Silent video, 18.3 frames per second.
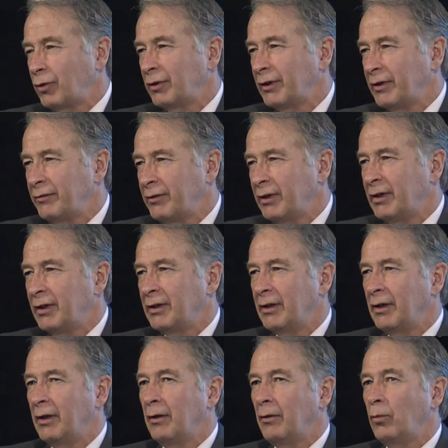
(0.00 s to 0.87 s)
we're living
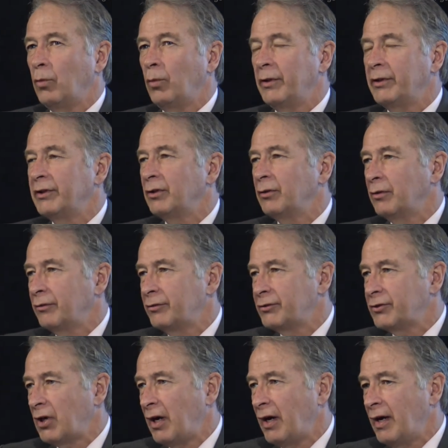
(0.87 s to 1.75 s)
in a window
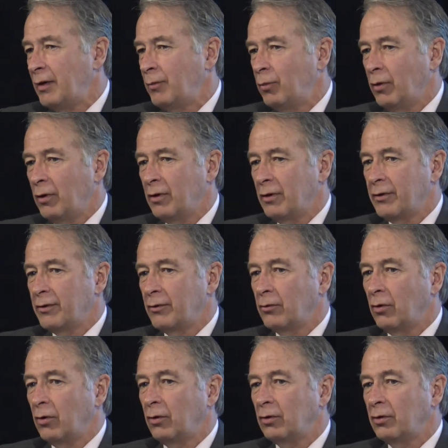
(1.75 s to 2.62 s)
of time where the
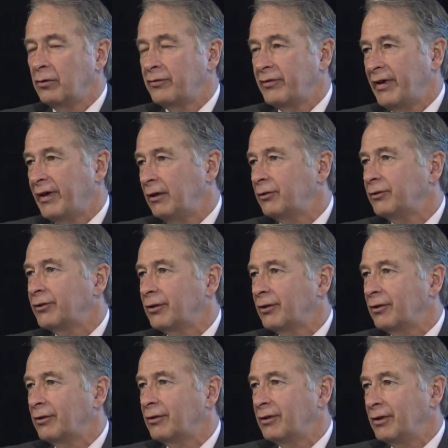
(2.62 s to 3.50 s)
role of
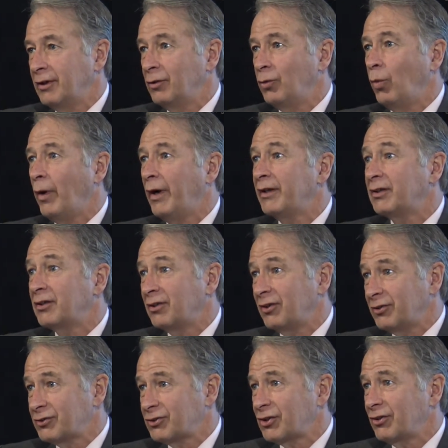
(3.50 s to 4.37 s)
elder in white
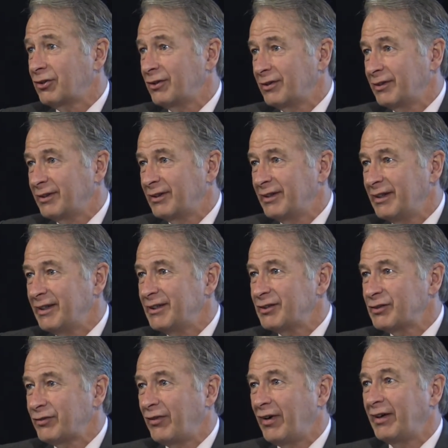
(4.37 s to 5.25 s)
culture
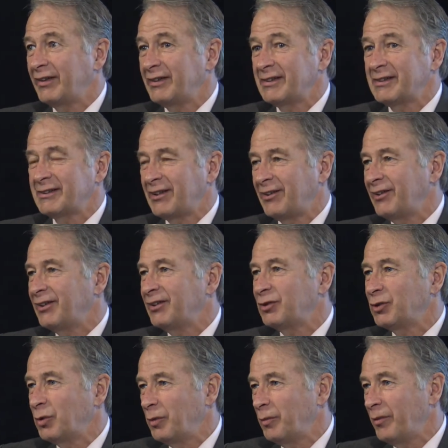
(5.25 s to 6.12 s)
is finally
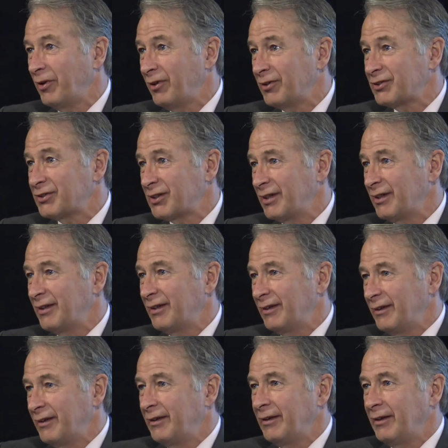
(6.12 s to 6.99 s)
starting to emerge.
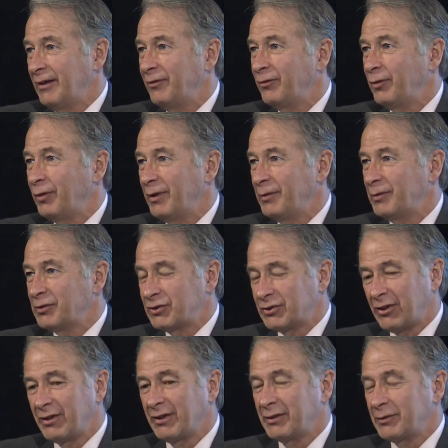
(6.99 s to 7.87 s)
Mm. If hmm. we've
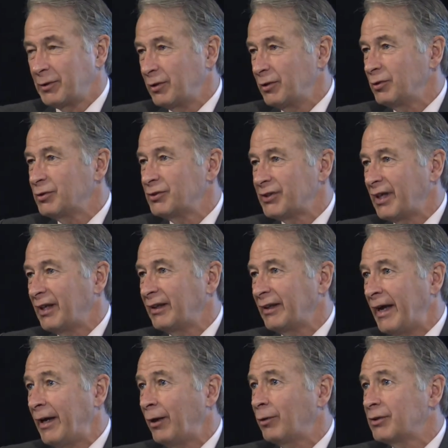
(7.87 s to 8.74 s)
started to use
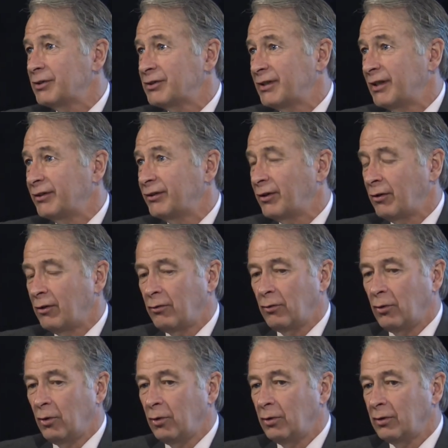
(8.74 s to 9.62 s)
that language, that the
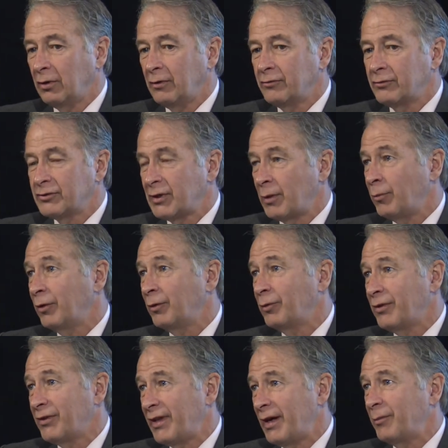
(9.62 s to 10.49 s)
role of
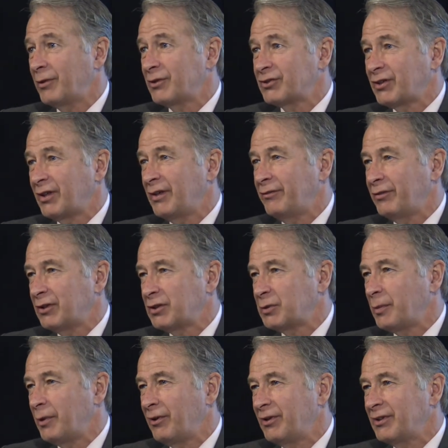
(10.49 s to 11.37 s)
someone with that much life
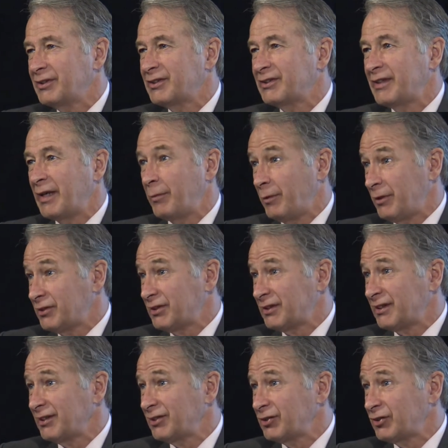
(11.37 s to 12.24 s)
experience, that much
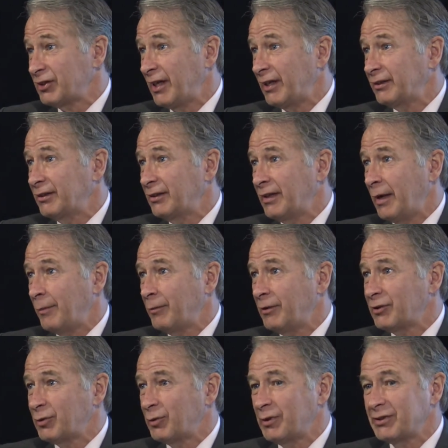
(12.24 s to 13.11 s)
skill set, that
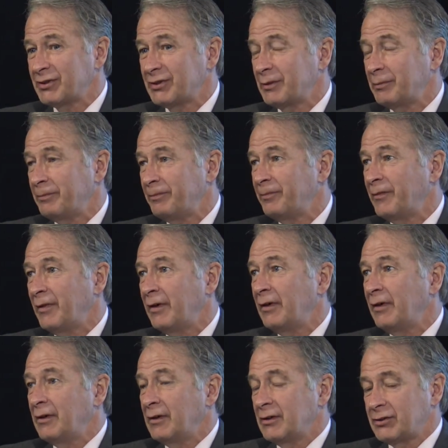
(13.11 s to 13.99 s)
much wisdom,
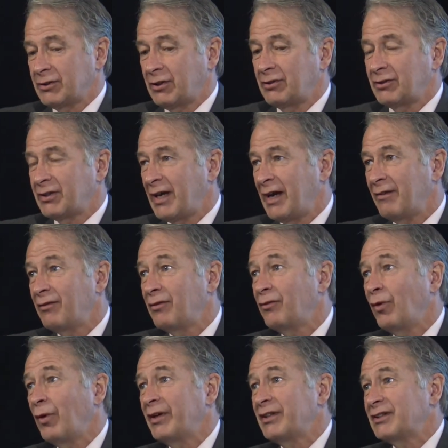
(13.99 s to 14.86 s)
start to have a
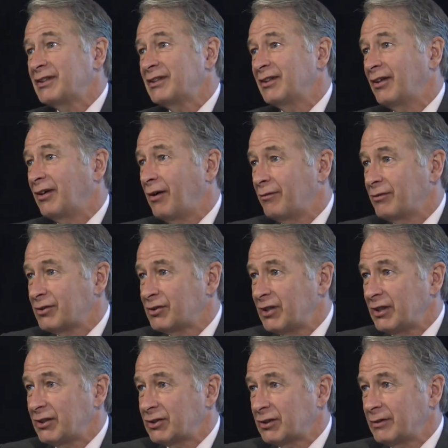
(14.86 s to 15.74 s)
voice in the
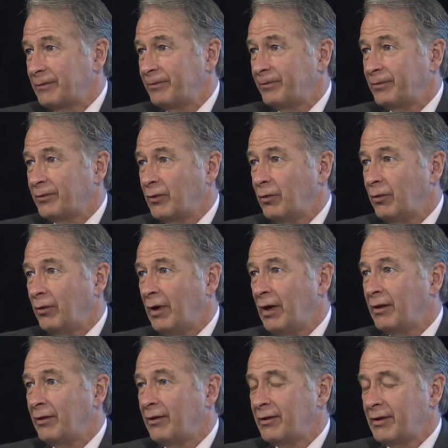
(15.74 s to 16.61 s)
conversation
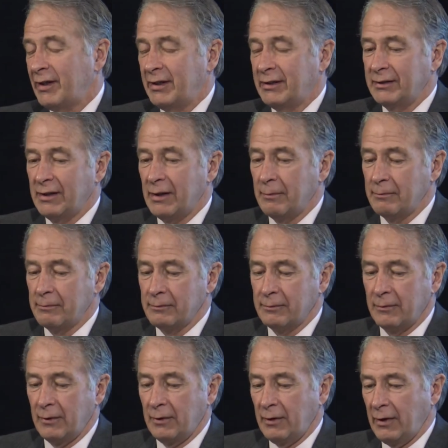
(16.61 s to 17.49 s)
rather than
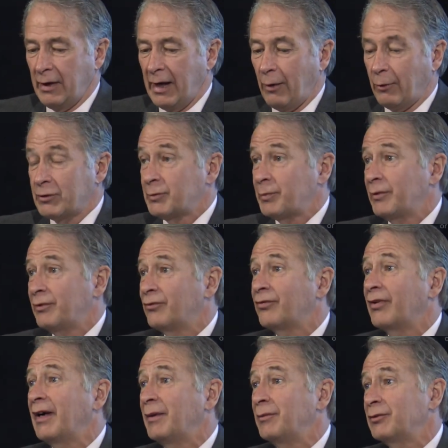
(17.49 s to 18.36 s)
um, how it's been
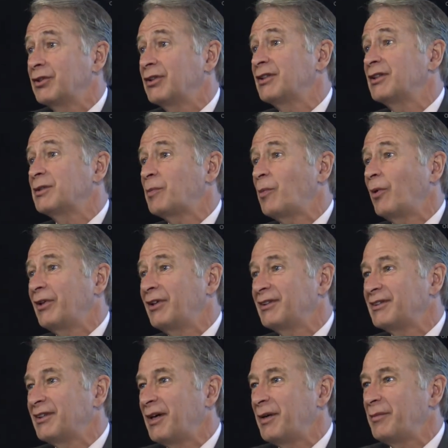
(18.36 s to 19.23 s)
framed to this point
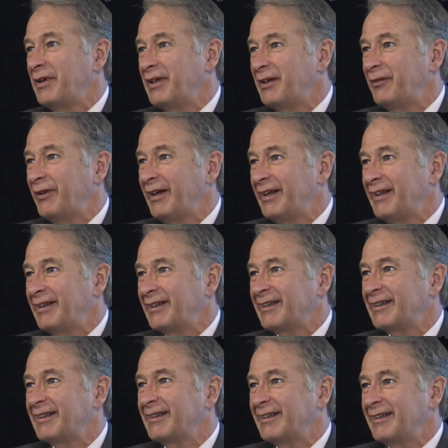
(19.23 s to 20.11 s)
yeah, in time, anyway. I
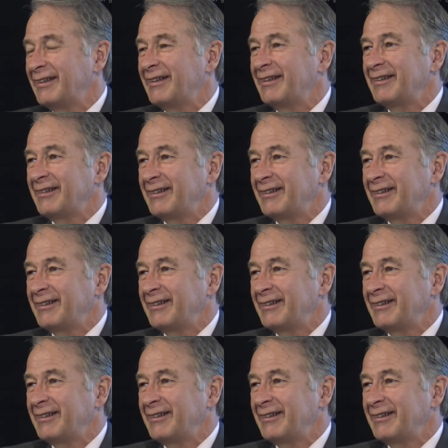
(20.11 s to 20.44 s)
think you're right.